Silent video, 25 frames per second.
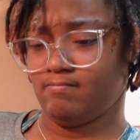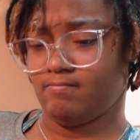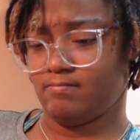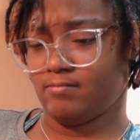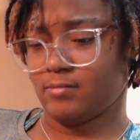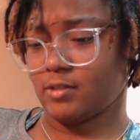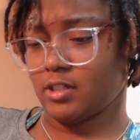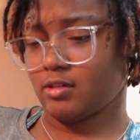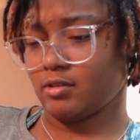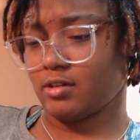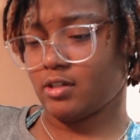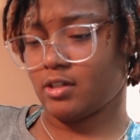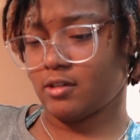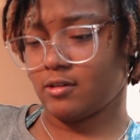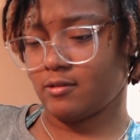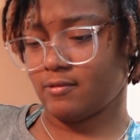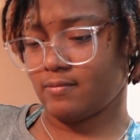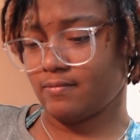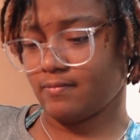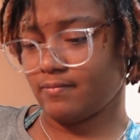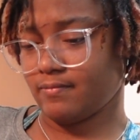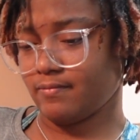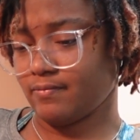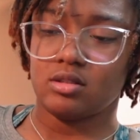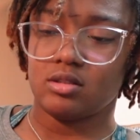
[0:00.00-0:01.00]
There you go.
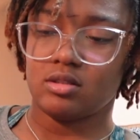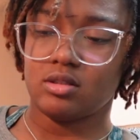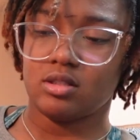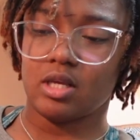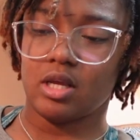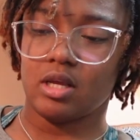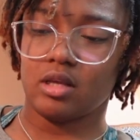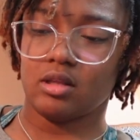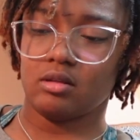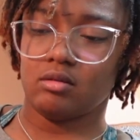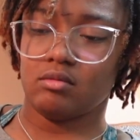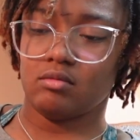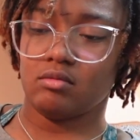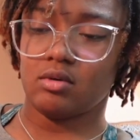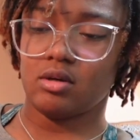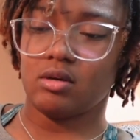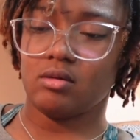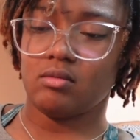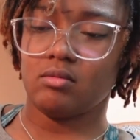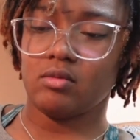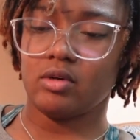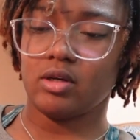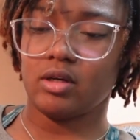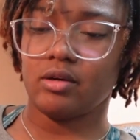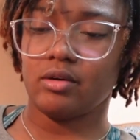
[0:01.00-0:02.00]
Take the
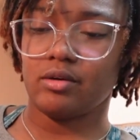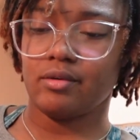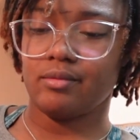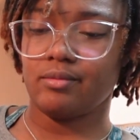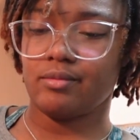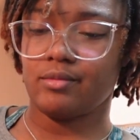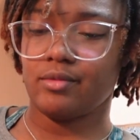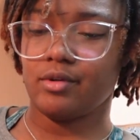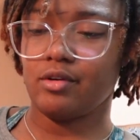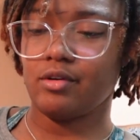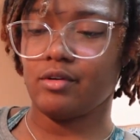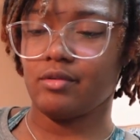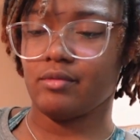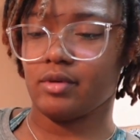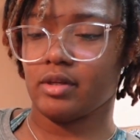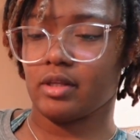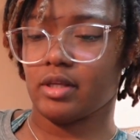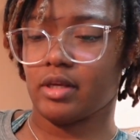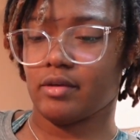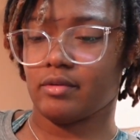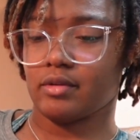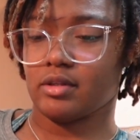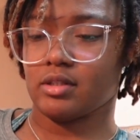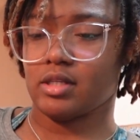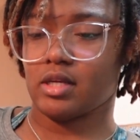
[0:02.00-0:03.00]
well, you don't
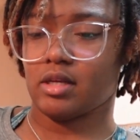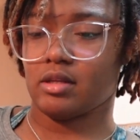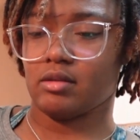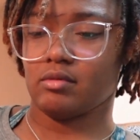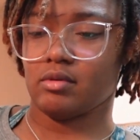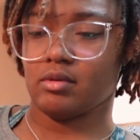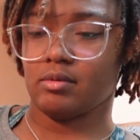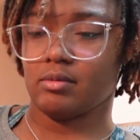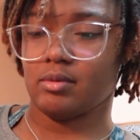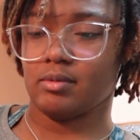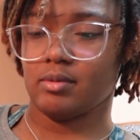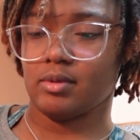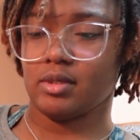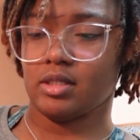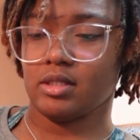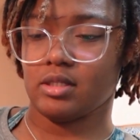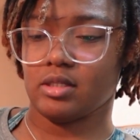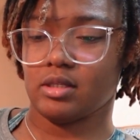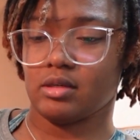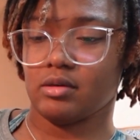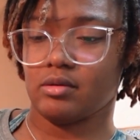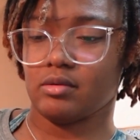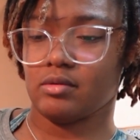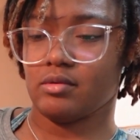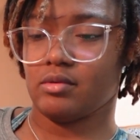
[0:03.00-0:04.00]
really have to take the rubber bands
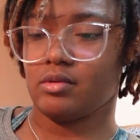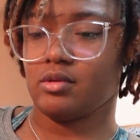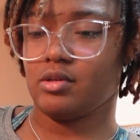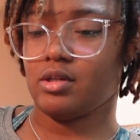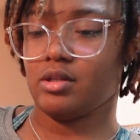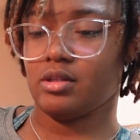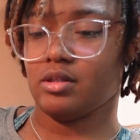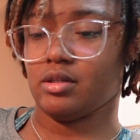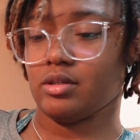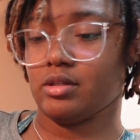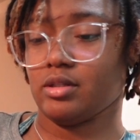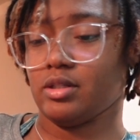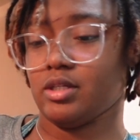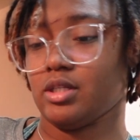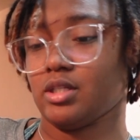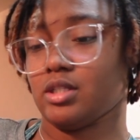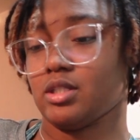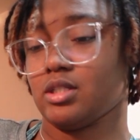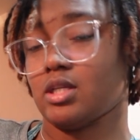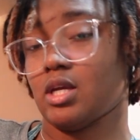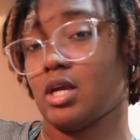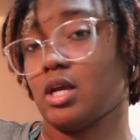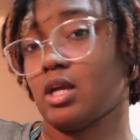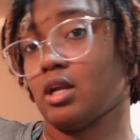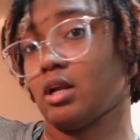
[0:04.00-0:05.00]
out. You literally
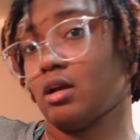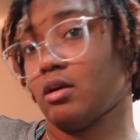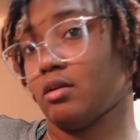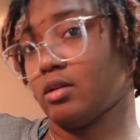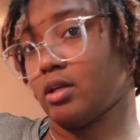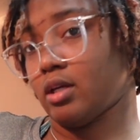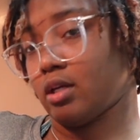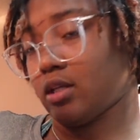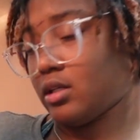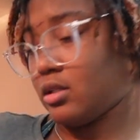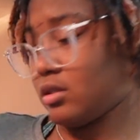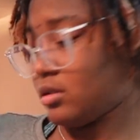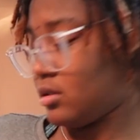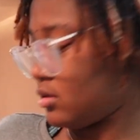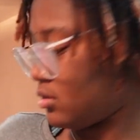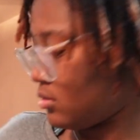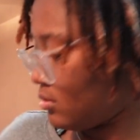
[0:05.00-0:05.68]
just take it out like this.